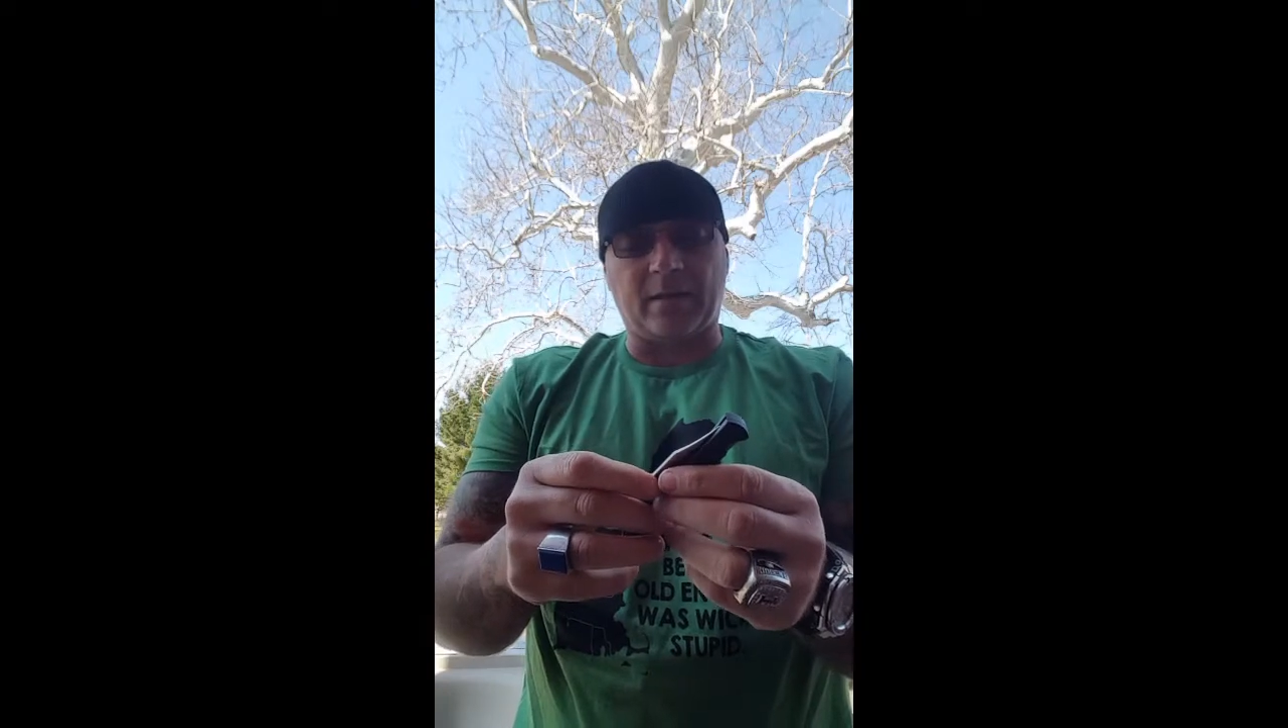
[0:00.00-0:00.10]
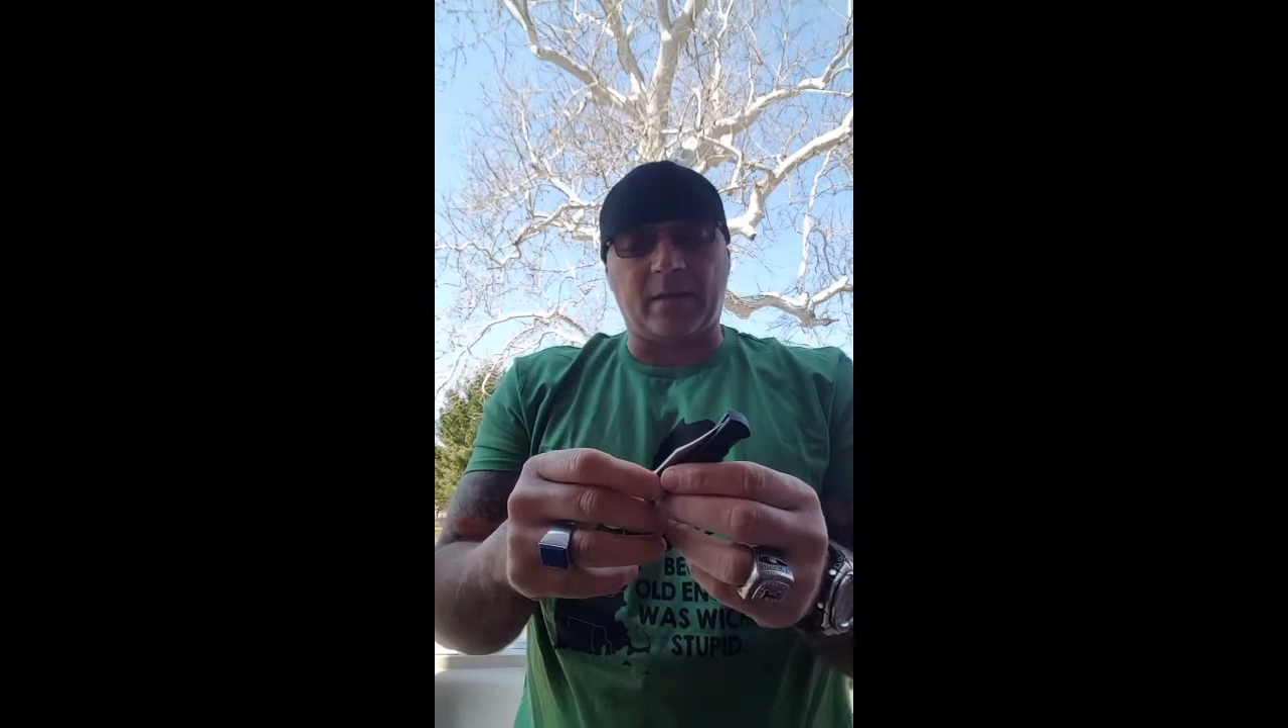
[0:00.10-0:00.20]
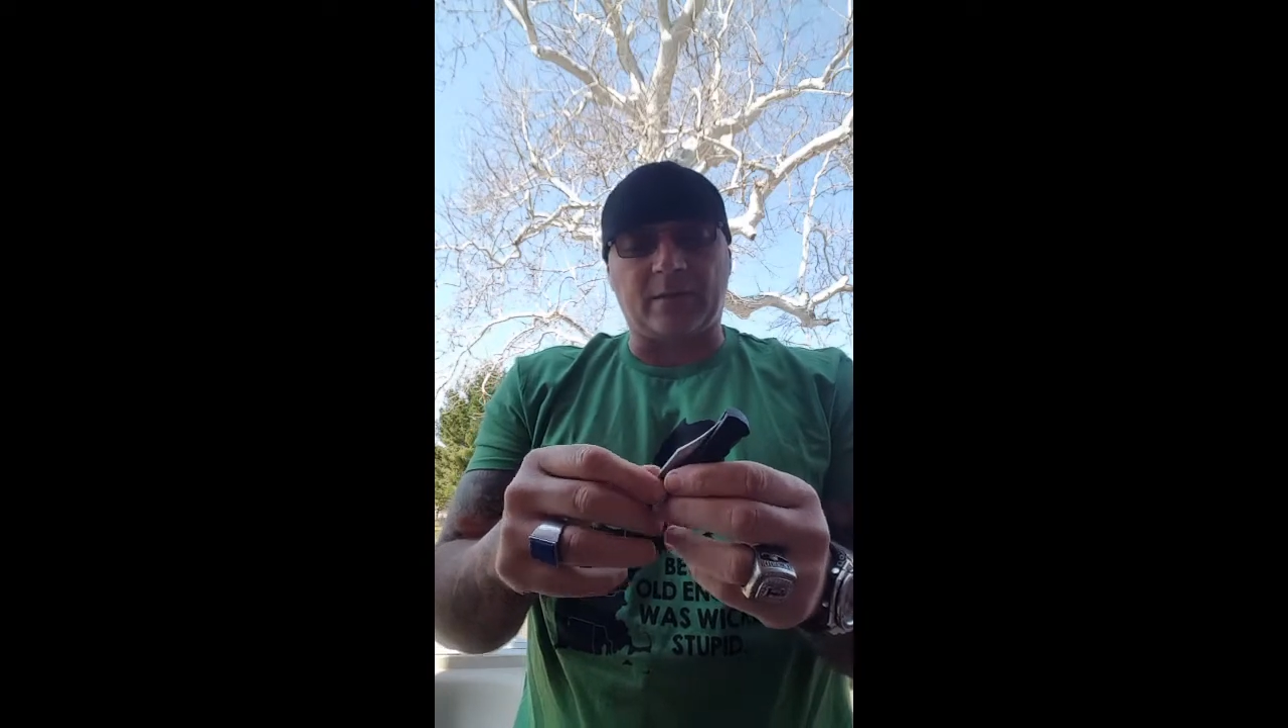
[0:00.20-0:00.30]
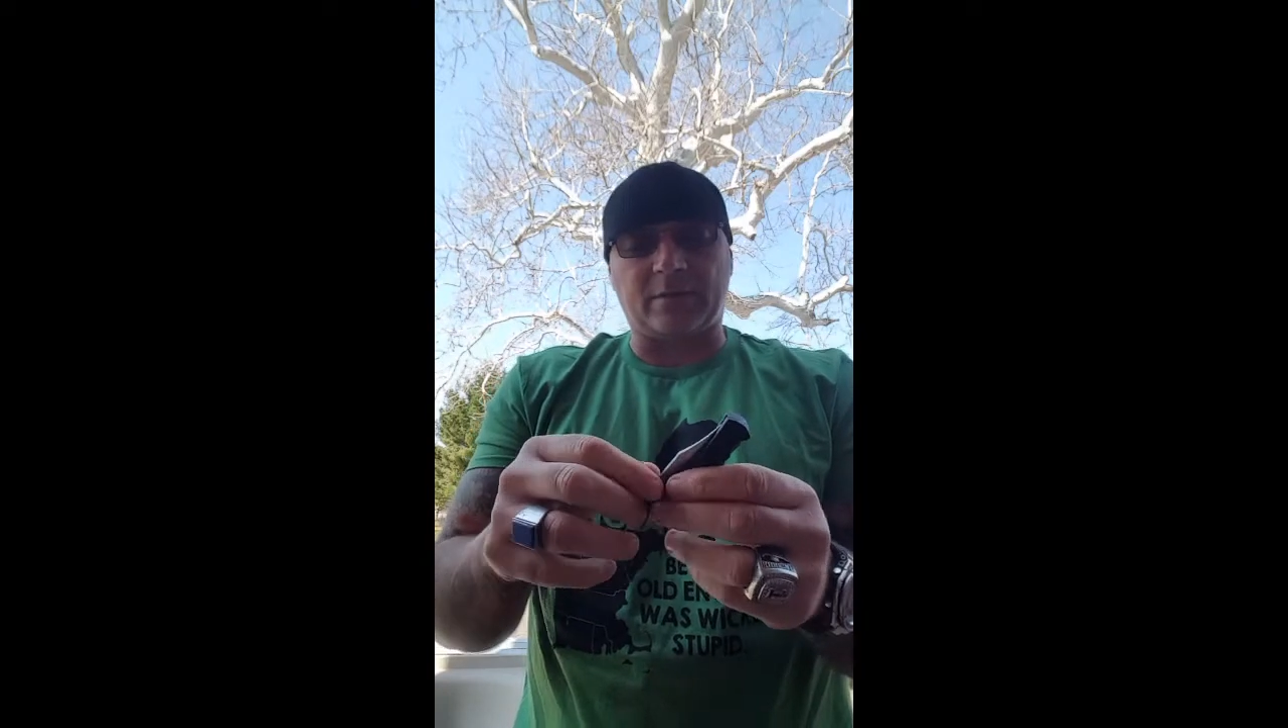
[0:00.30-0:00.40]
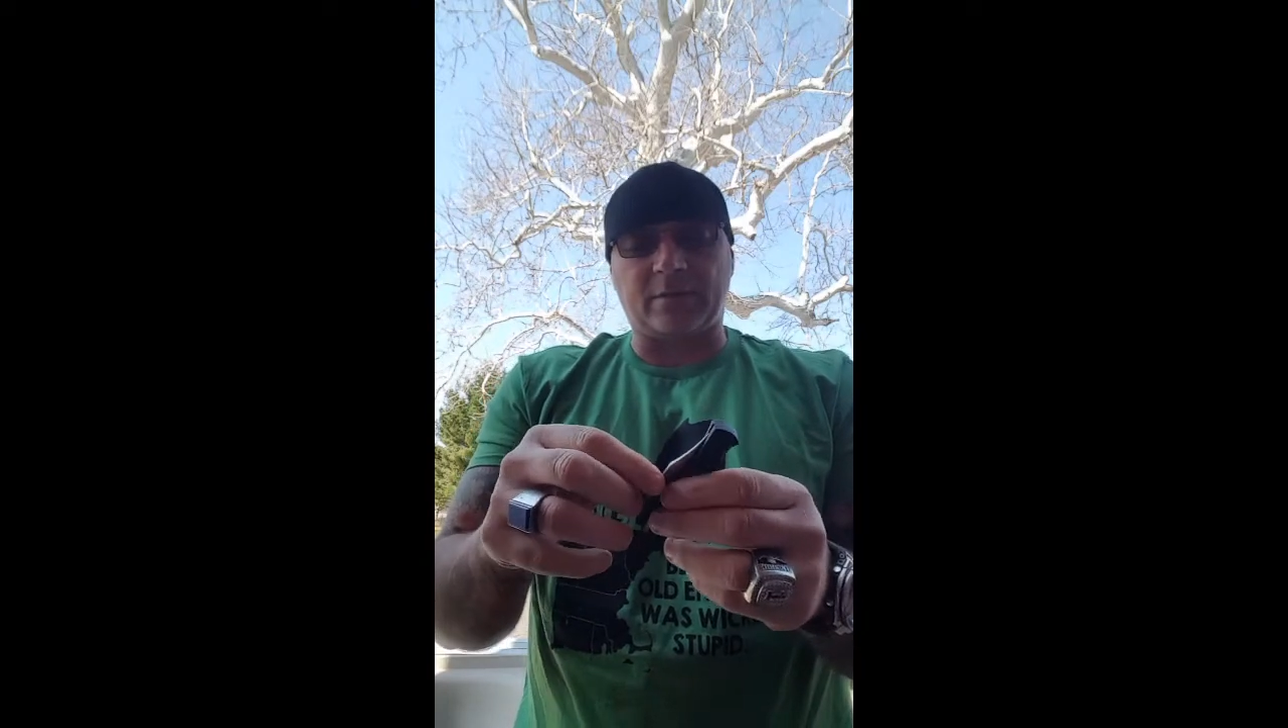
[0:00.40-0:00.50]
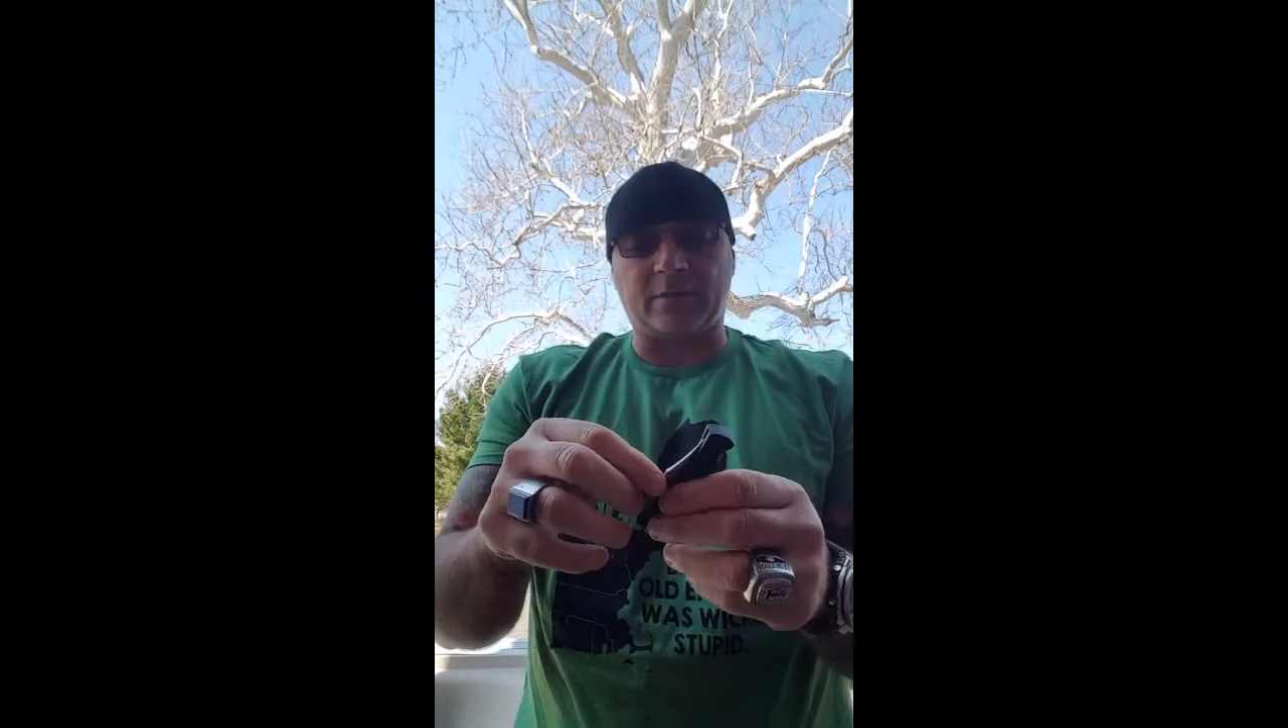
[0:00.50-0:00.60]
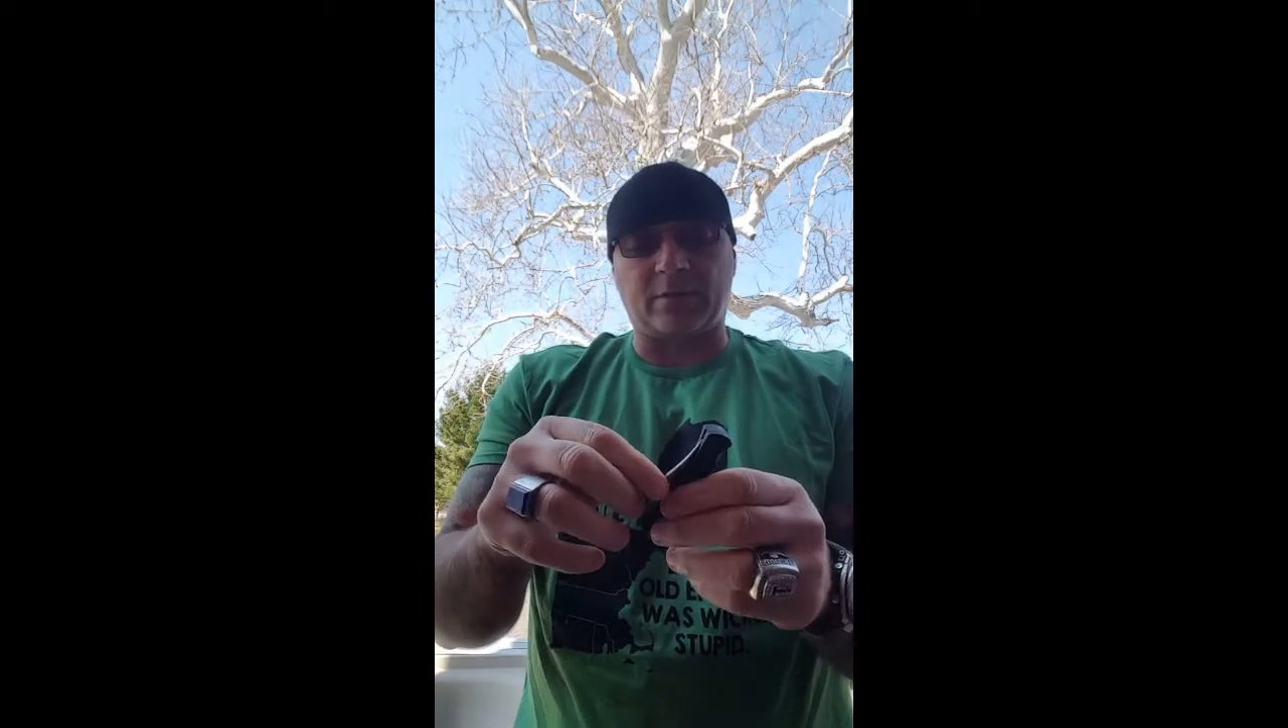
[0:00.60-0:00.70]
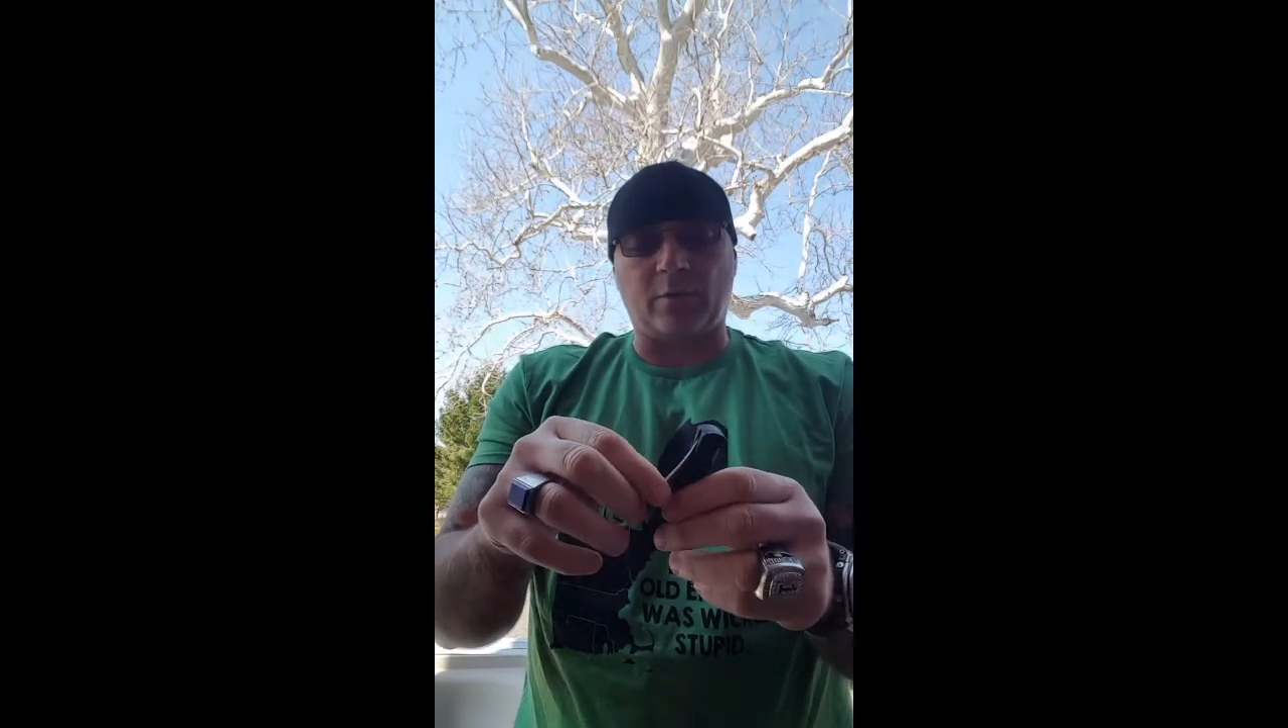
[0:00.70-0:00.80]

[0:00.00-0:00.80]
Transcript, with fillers: it's